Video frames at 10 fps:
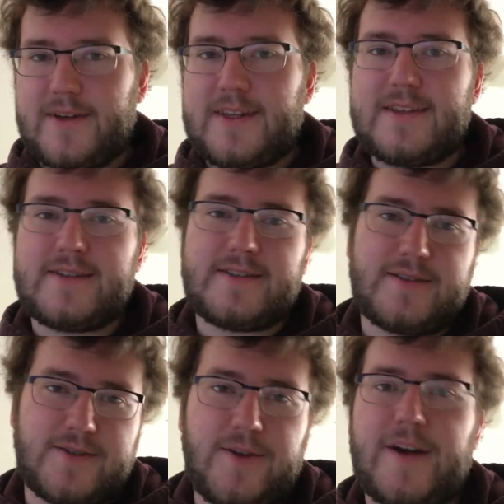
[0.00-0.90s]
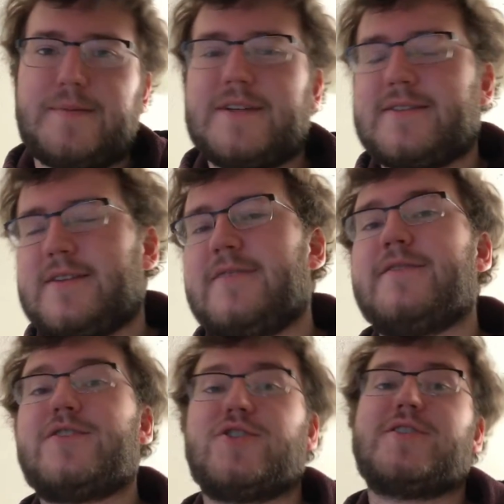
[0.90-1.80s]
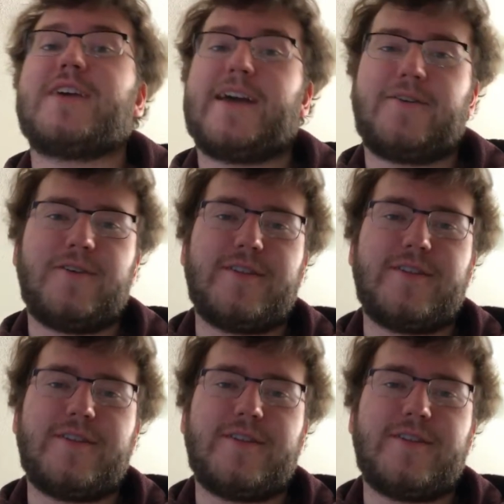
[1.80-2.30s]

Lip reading: And this is described as a vicious cycle